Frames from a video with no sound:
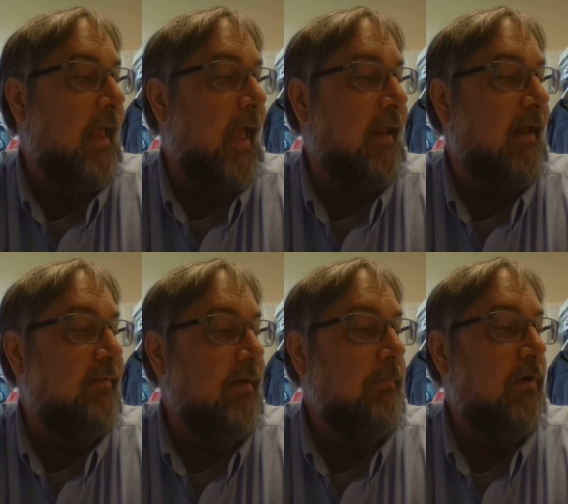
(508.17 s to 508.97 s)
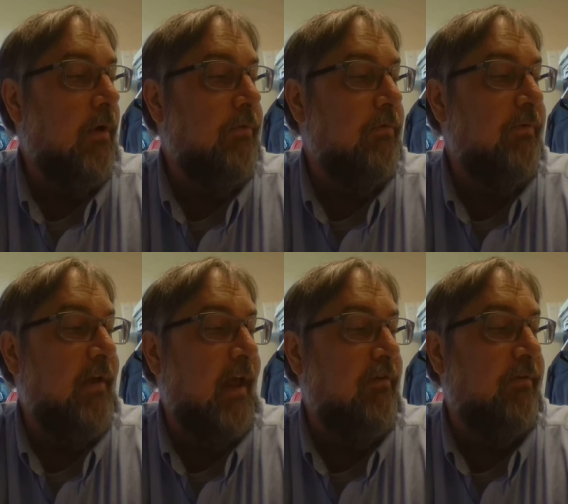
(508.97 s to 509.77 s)
And I seemed to go through
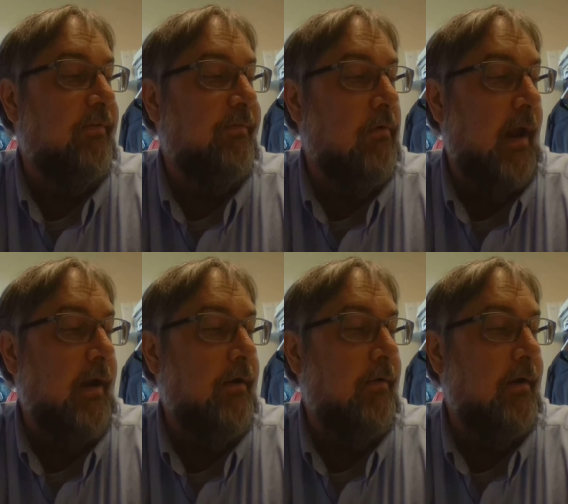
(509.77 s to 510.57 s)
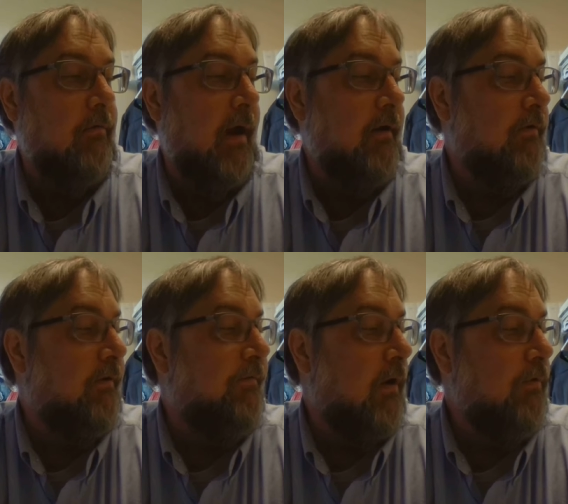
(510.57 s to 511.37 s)
stages of greater and greater
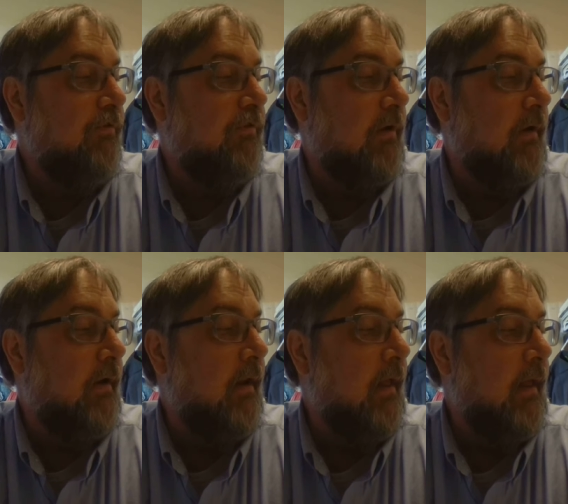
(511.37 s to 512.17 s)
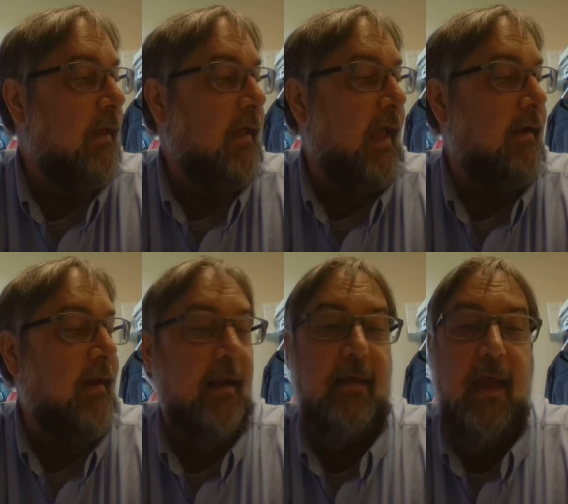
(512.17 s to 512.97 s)
devotion and
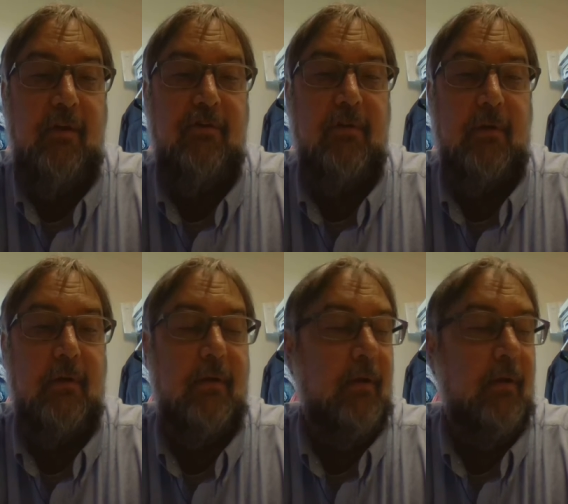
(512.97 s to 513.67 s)
dedication